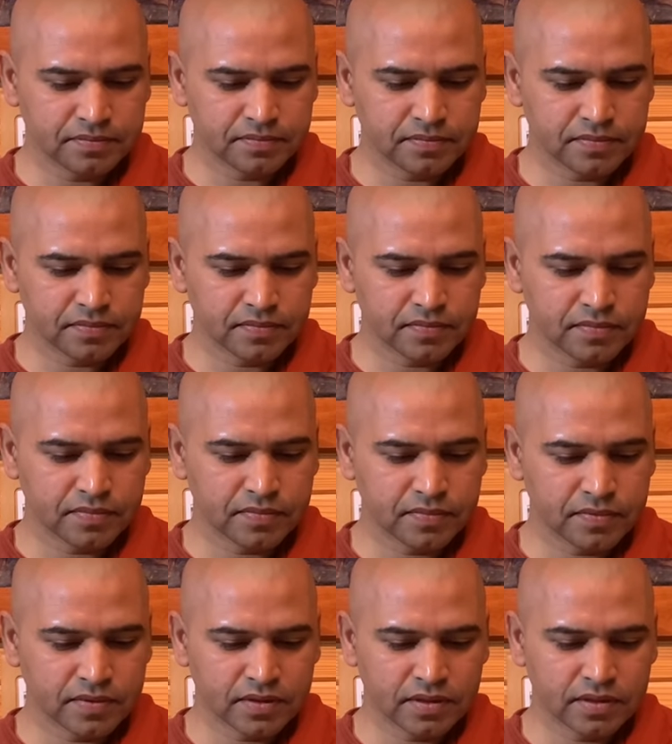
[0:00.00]

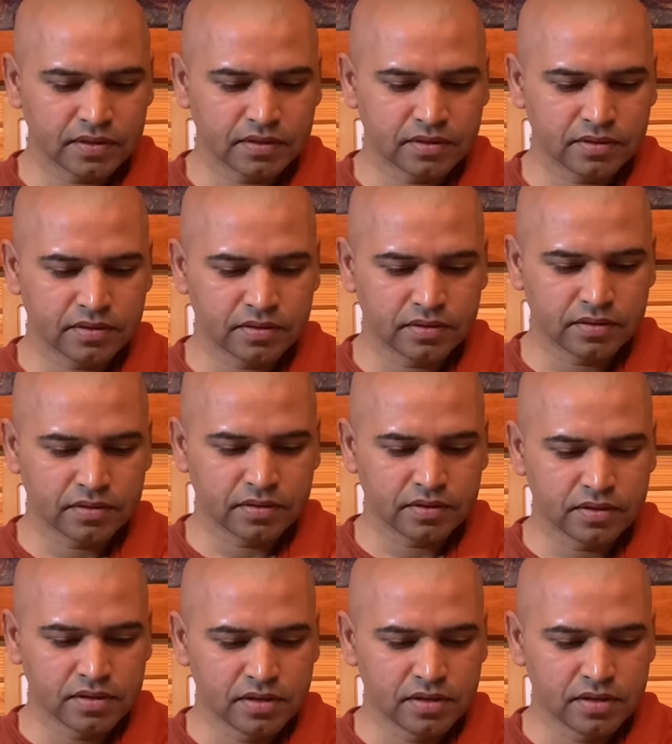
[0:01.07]
Nobody speaks.